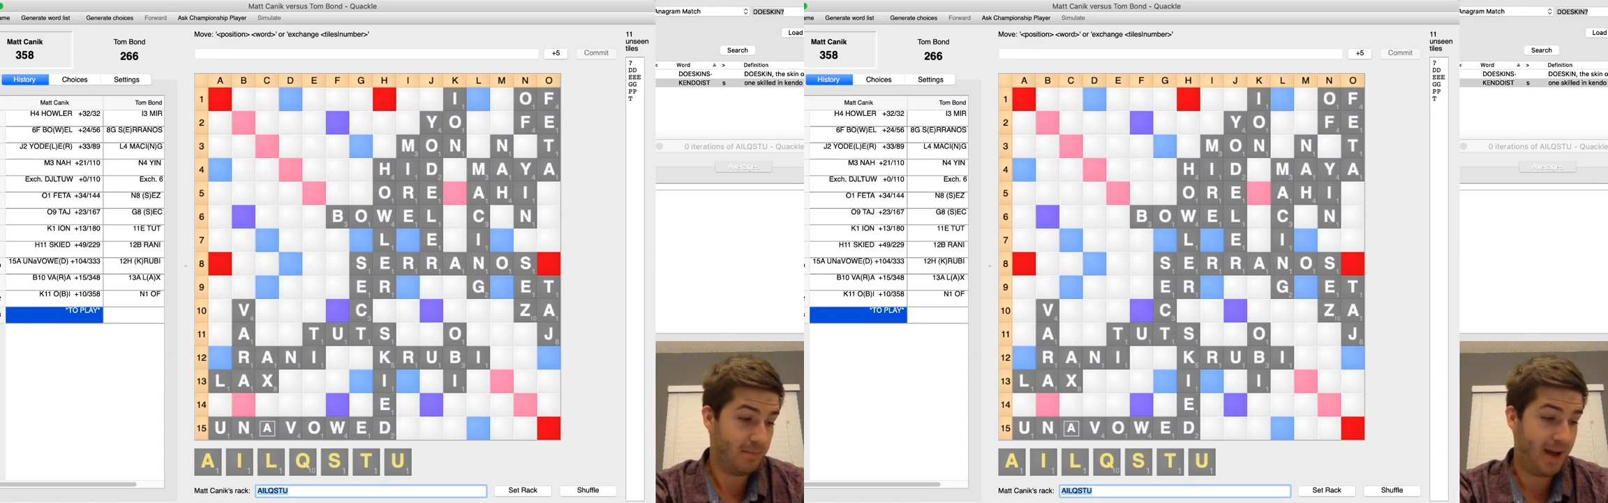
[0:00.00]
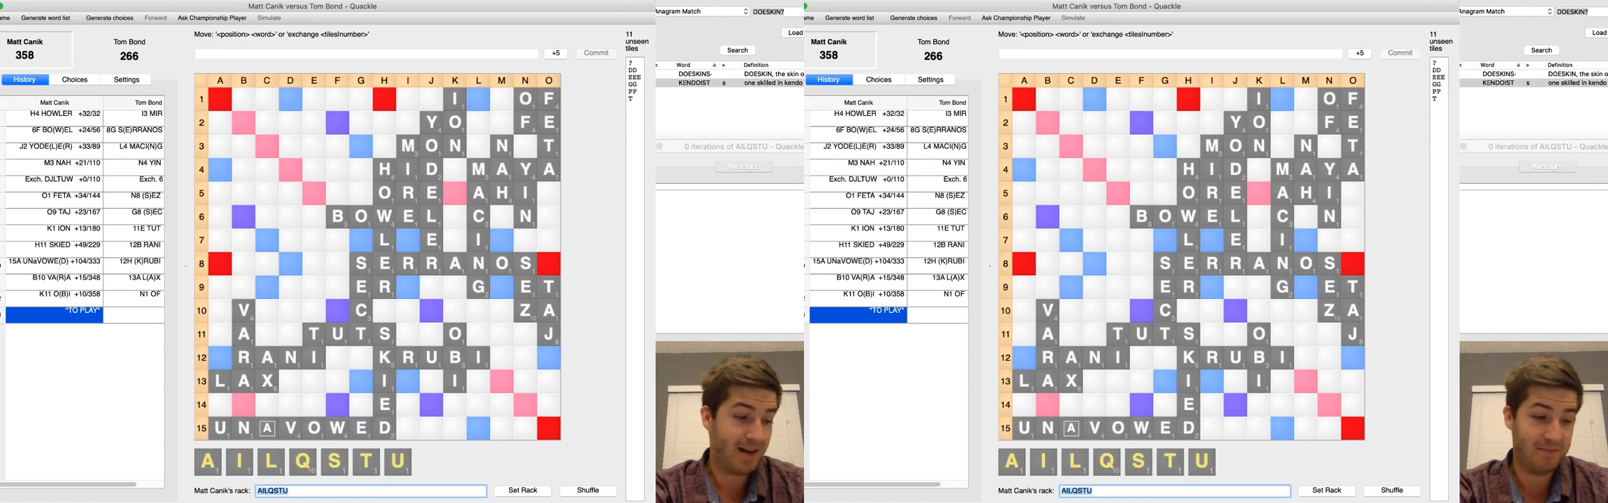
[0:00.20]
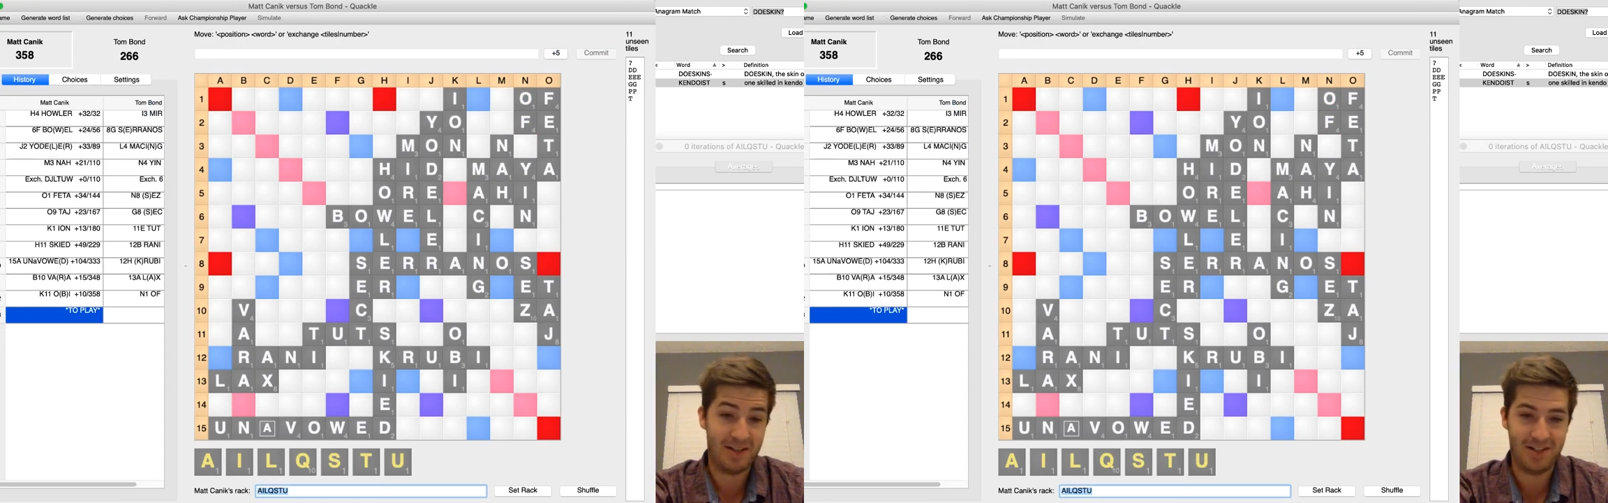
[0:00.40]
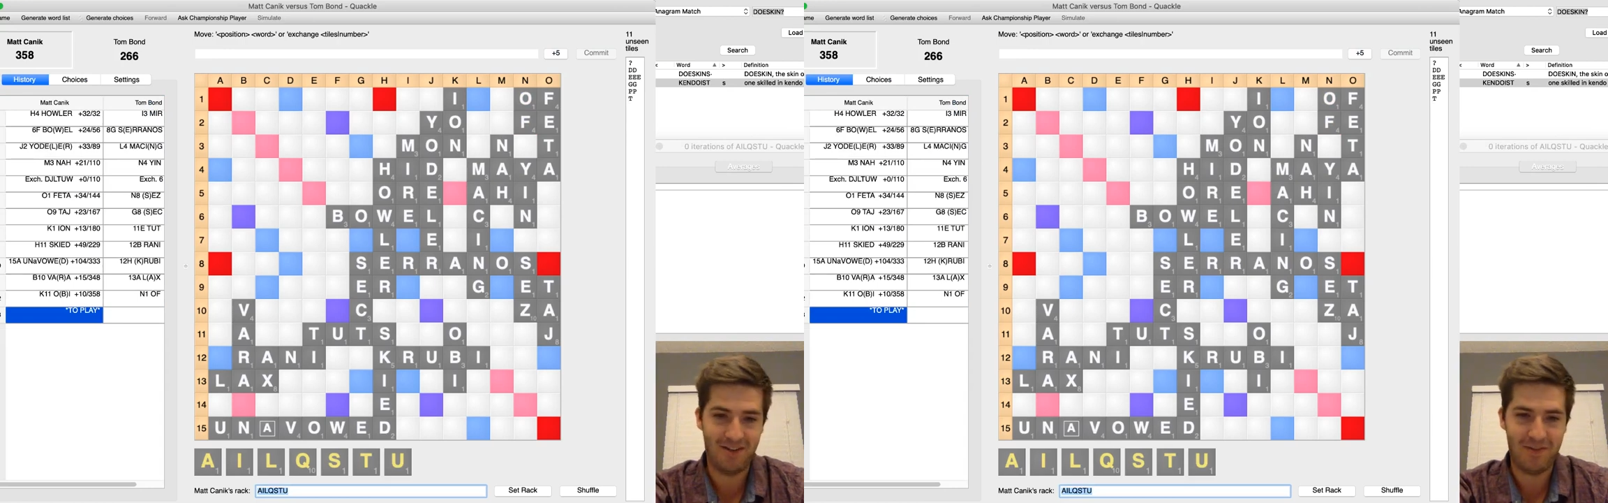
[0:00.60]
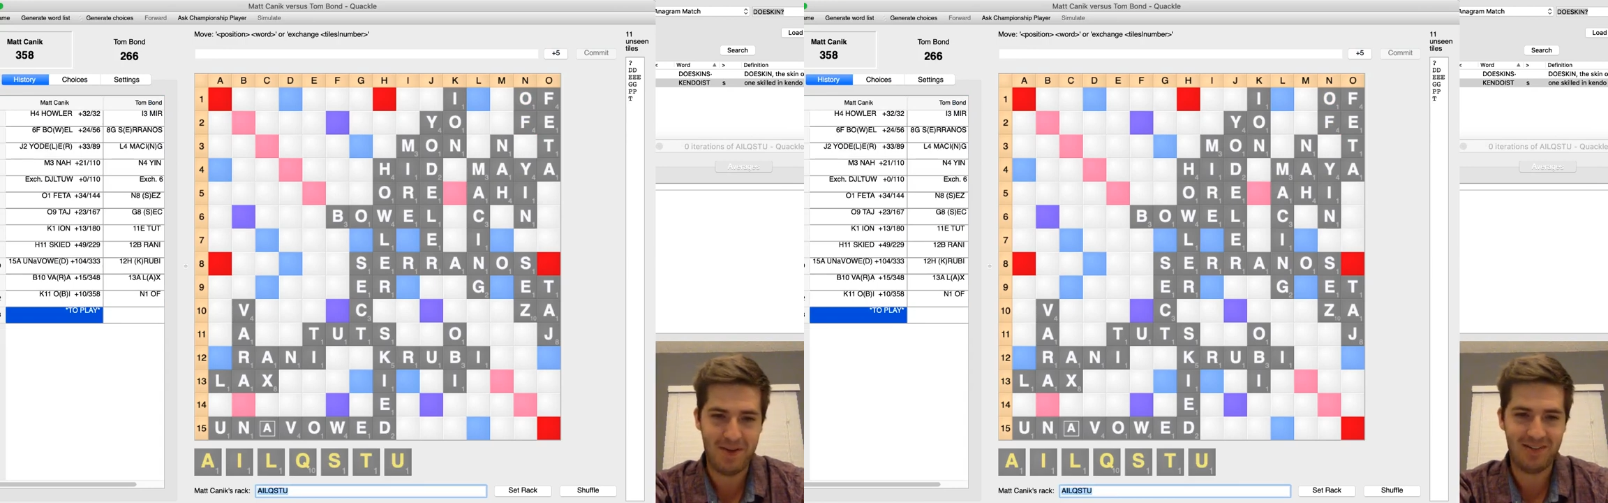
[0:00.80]
of mad at
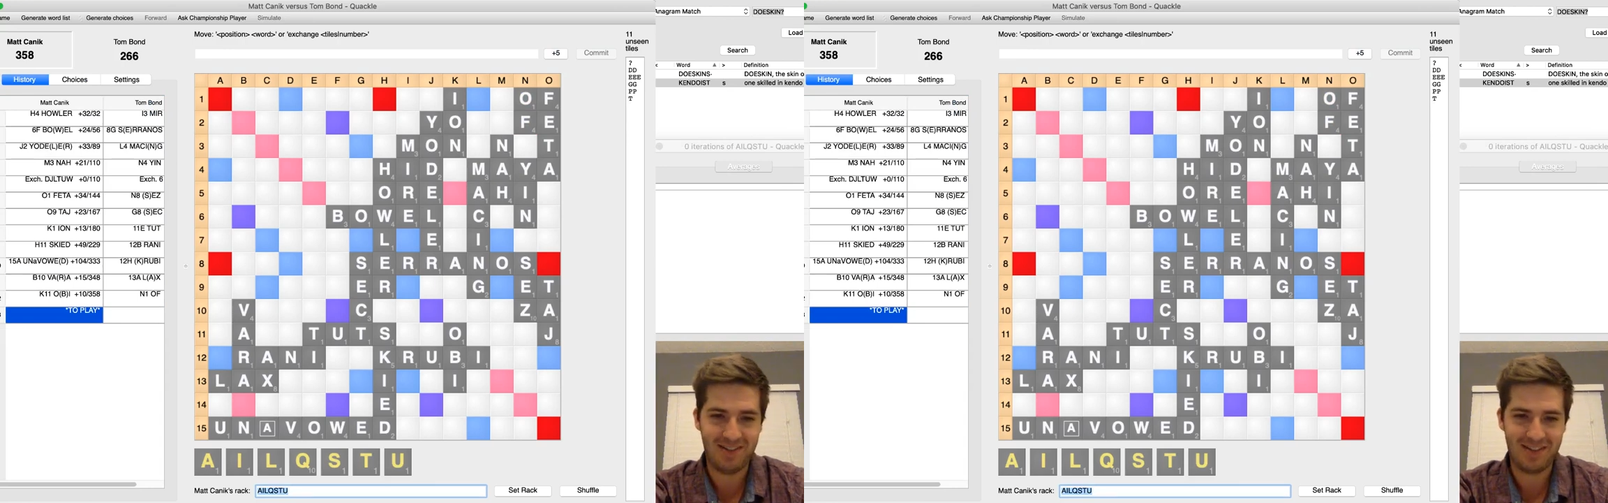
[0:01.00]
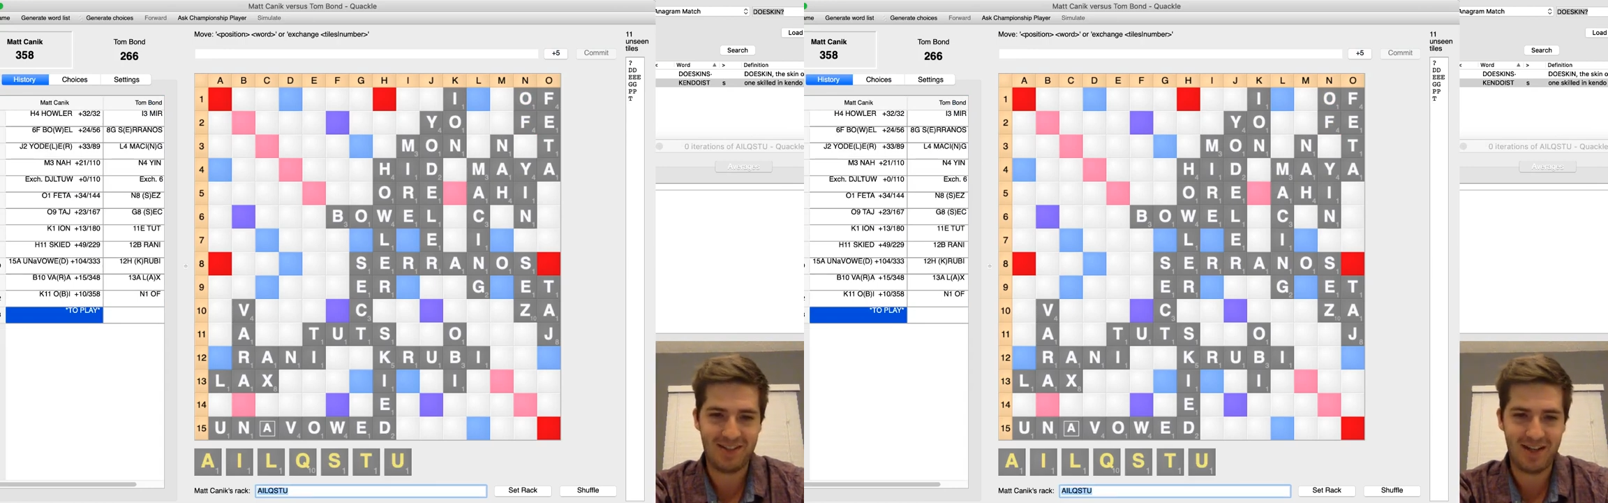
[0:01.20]
myself about this because